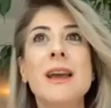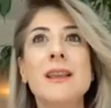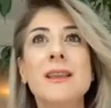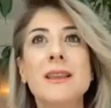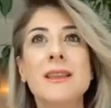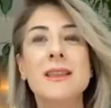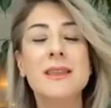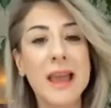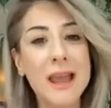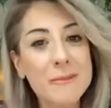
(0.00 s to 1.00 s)
can
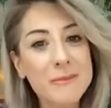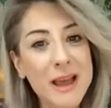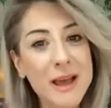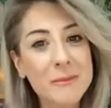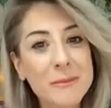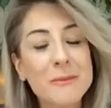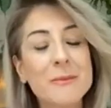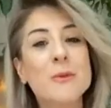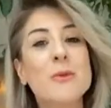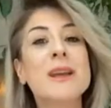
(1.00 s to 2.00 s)
name them,
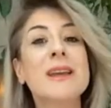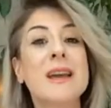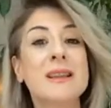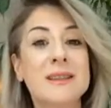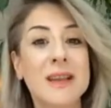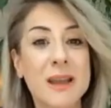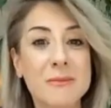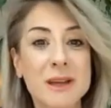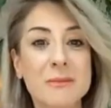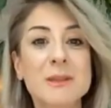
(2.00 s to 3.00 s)
we can
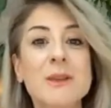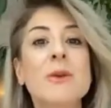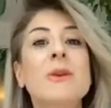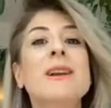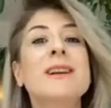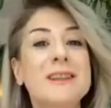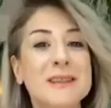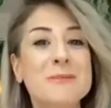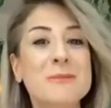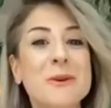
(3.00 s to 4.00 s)
tame them. So it
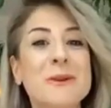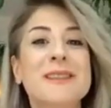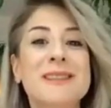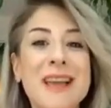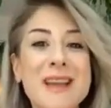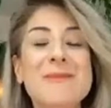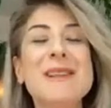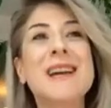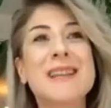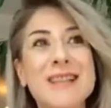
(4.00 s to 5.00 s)
is important,
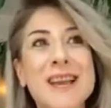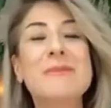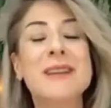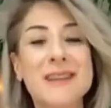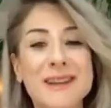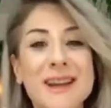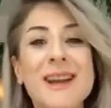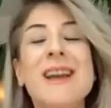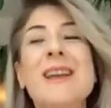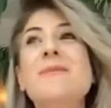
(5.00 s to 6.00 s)
naming and taming,
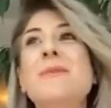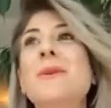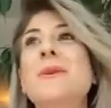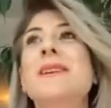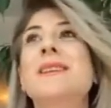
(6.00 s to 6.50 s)
important.